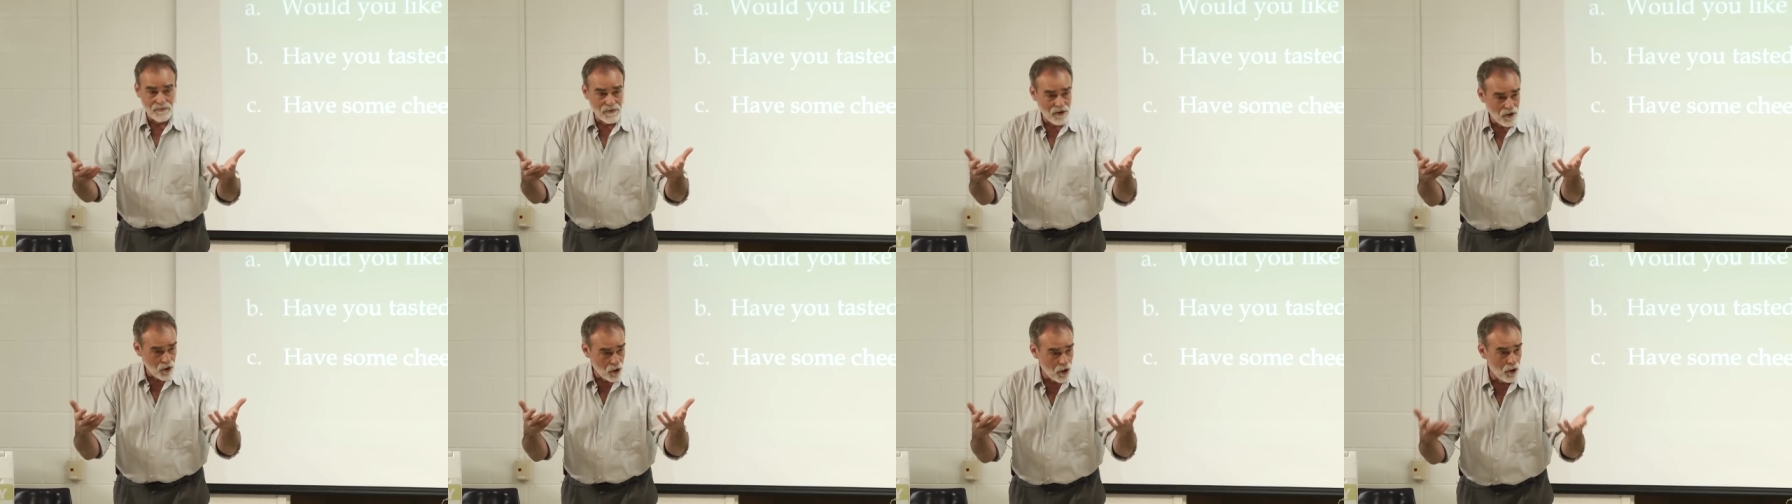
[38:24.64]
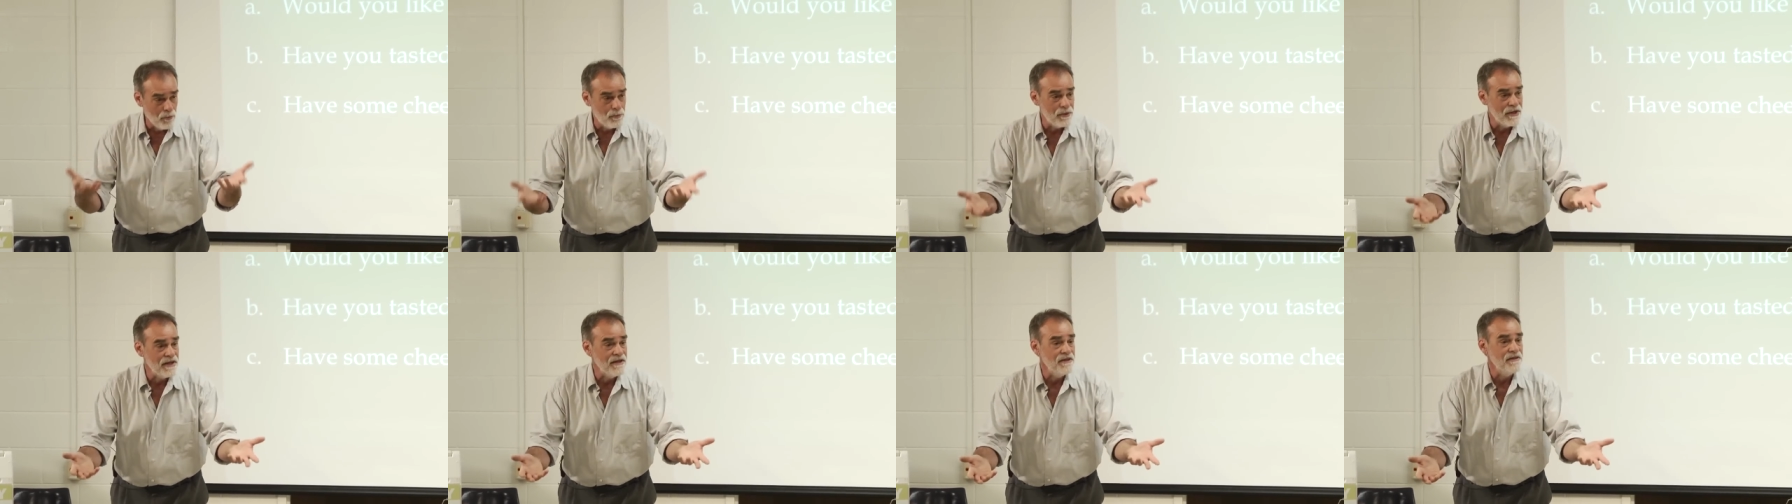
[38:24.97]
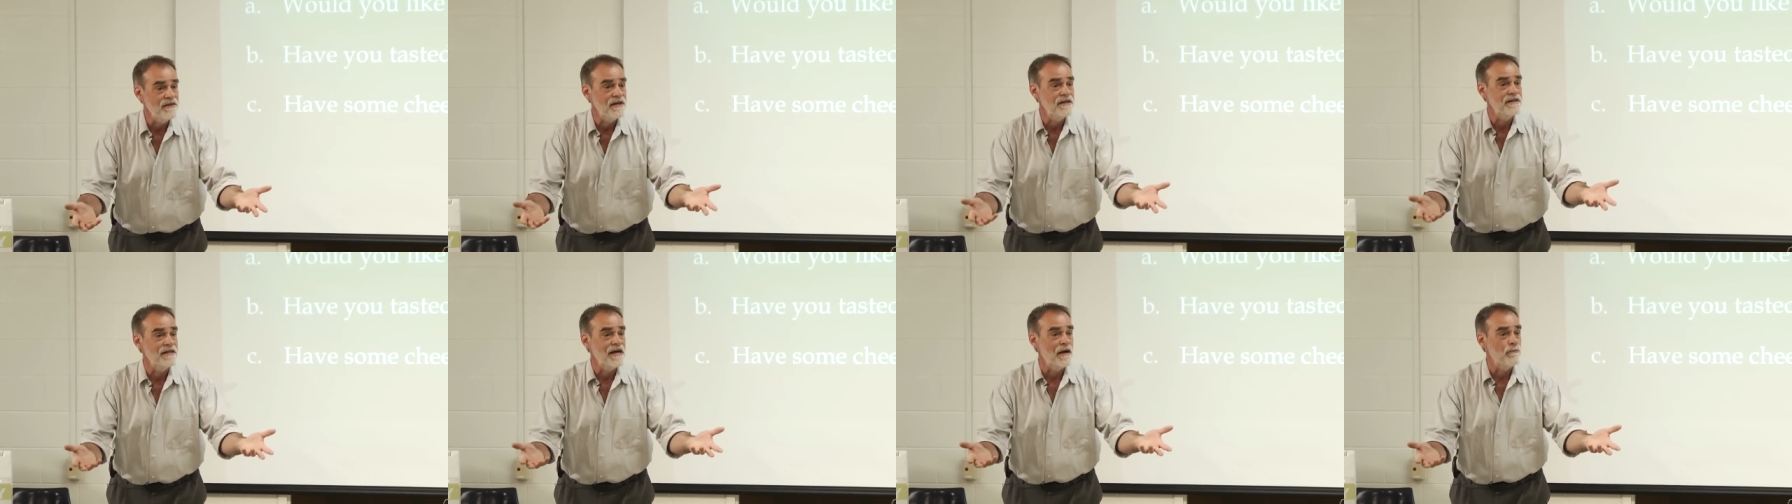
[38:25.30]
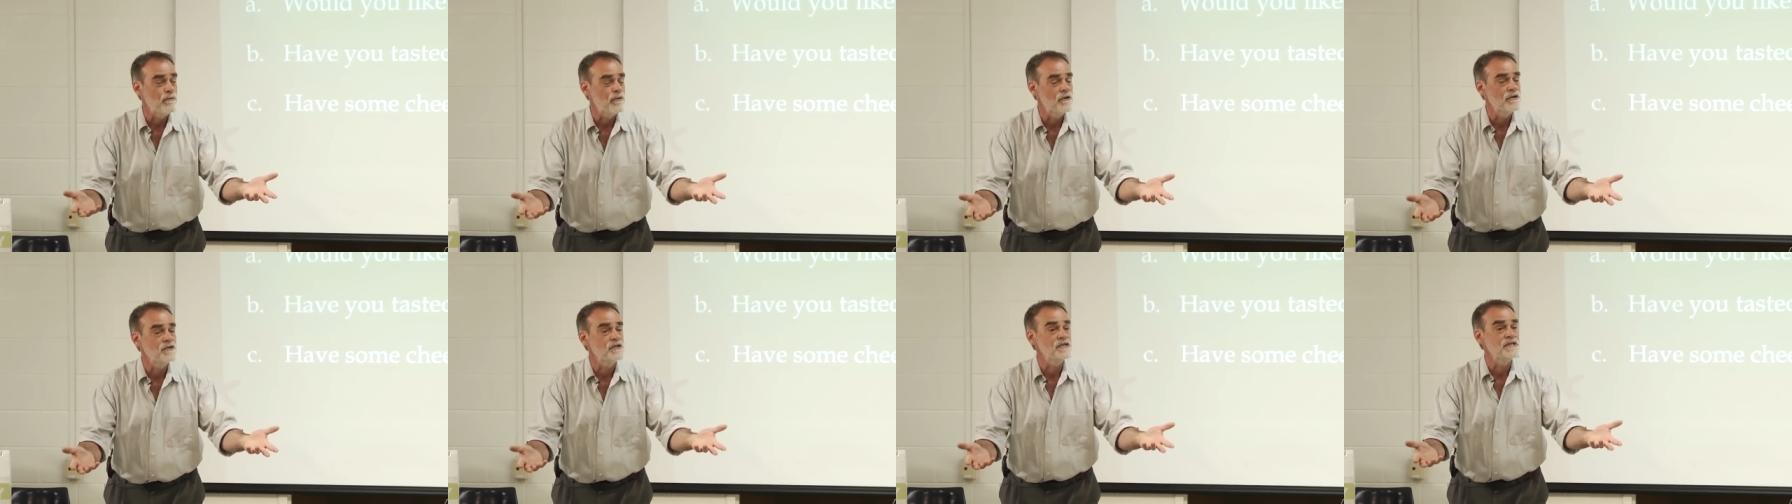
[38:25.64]
hoping that
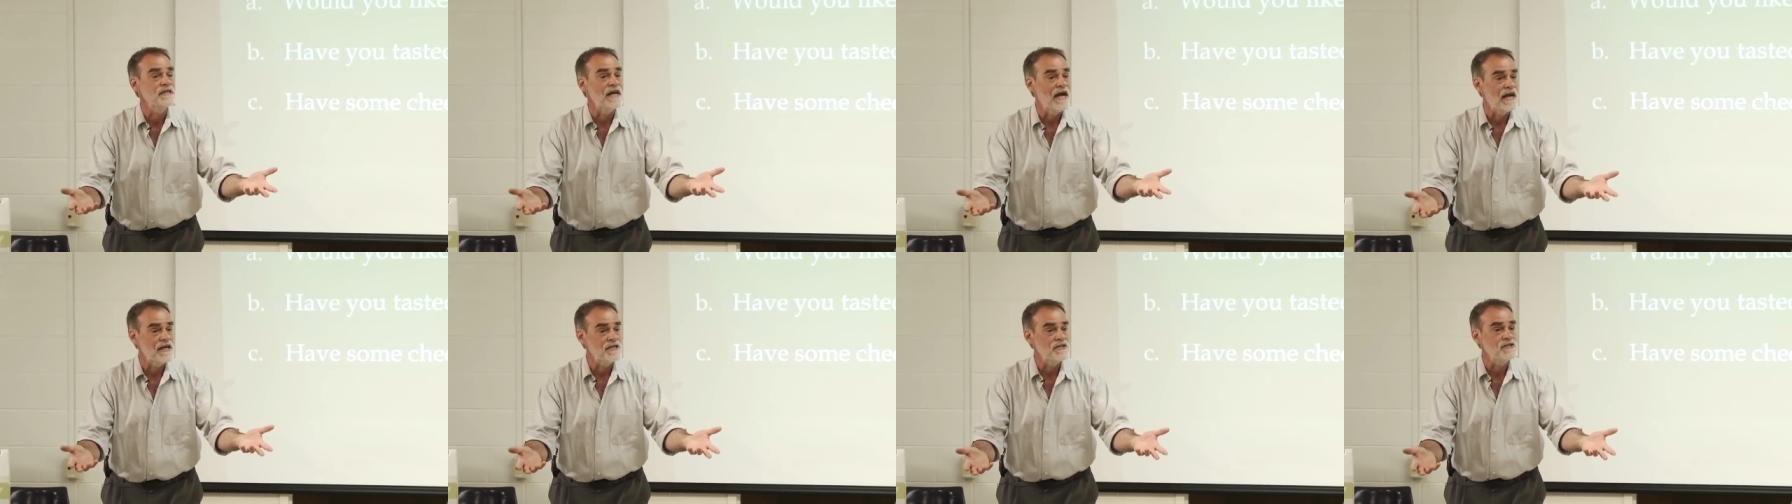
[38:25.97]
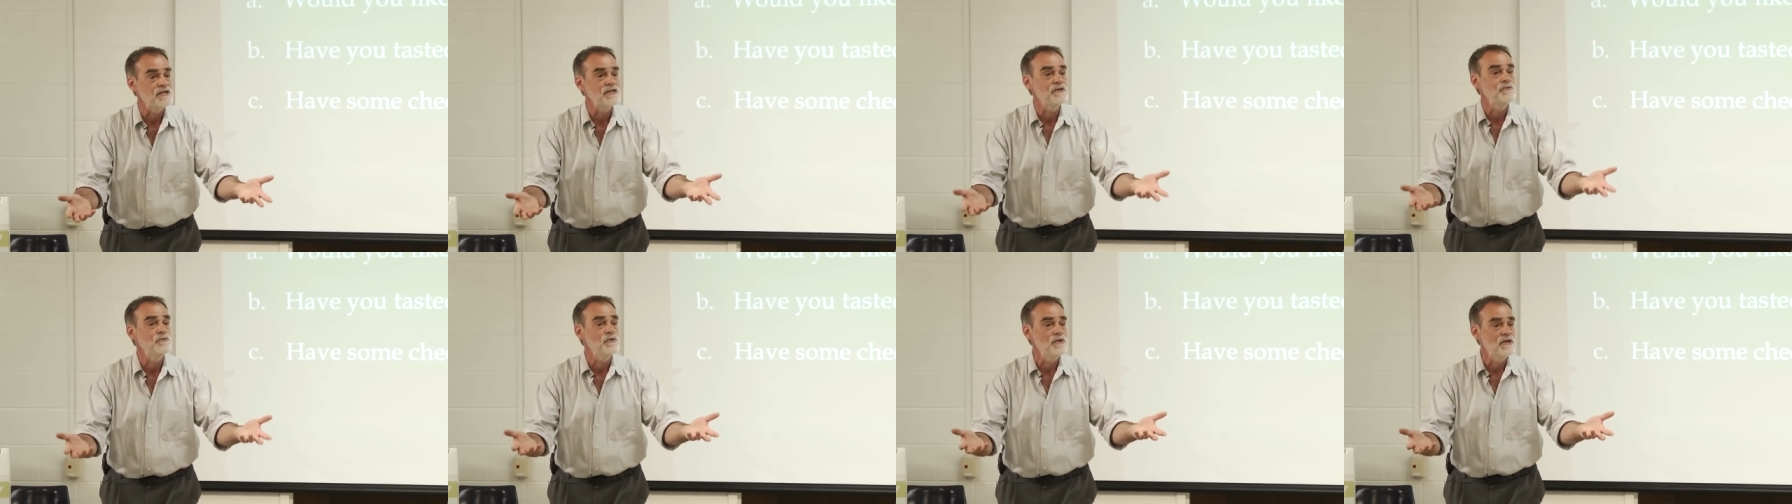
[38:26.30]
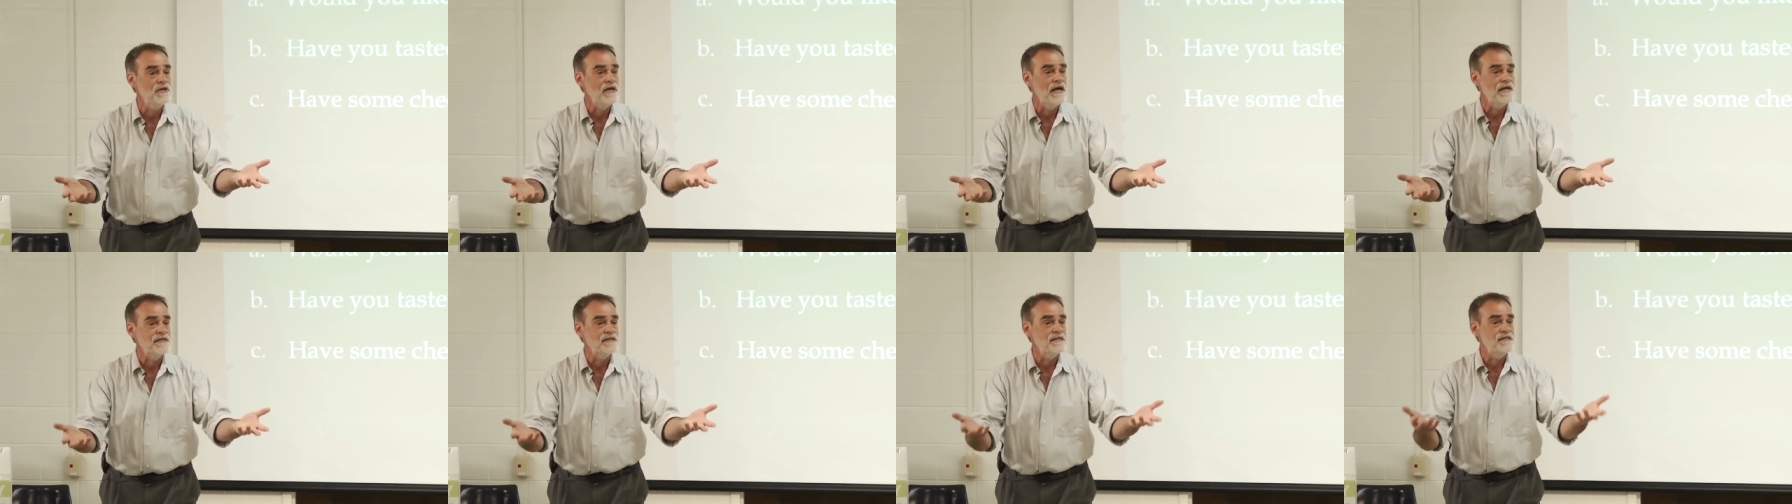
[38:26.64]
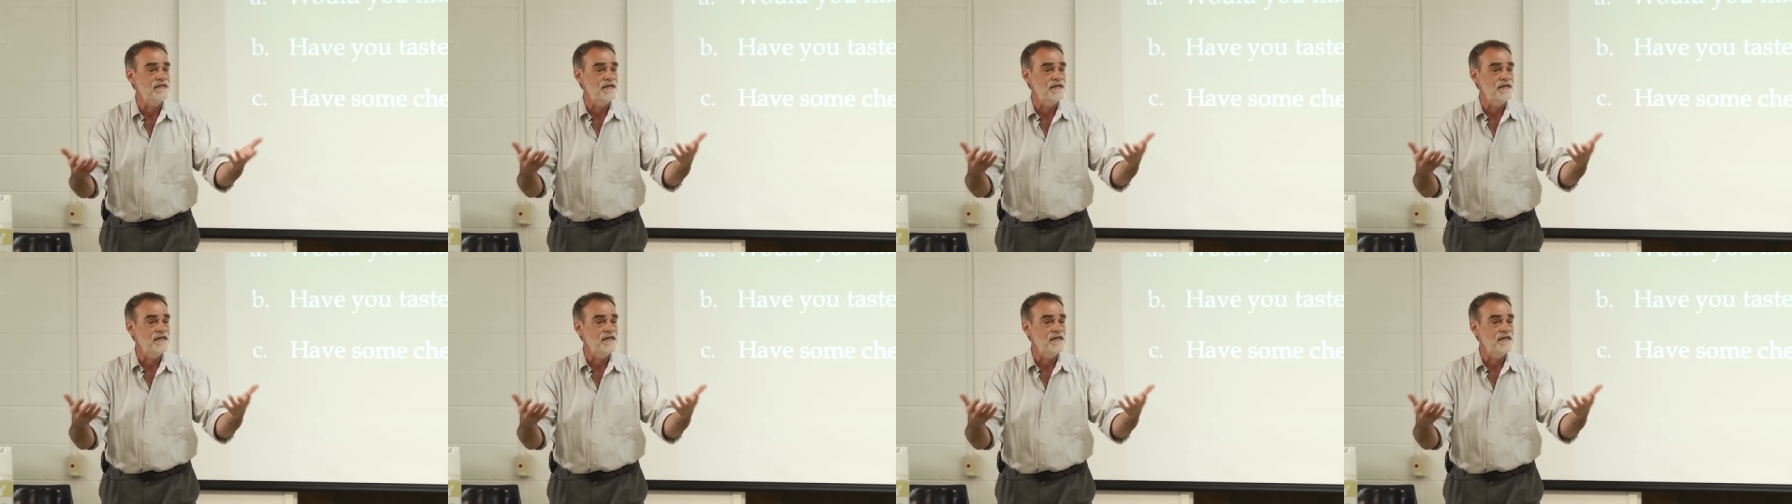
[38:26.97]
that person actually would like